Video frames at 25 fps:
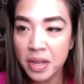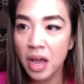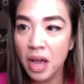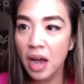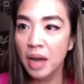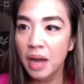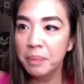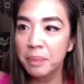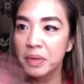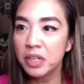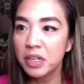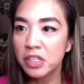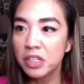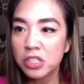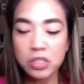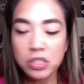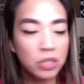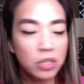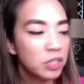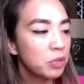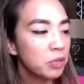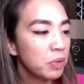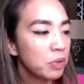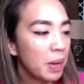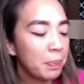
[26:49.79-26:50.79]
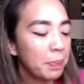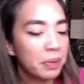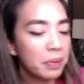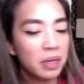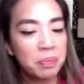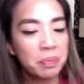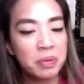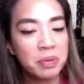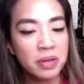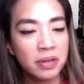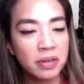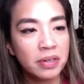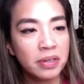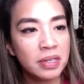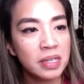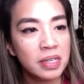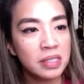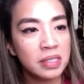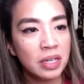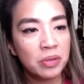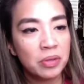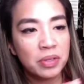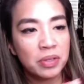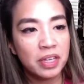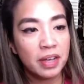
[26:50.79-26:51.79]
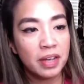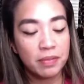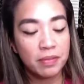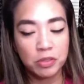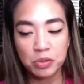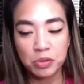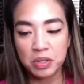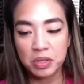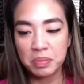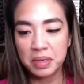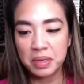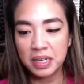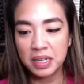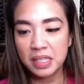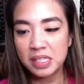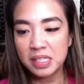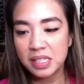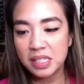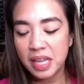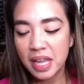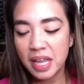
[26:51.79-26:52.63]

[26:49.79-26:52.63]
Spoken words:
going to slowly wrap it up here because I only have 3 minutes.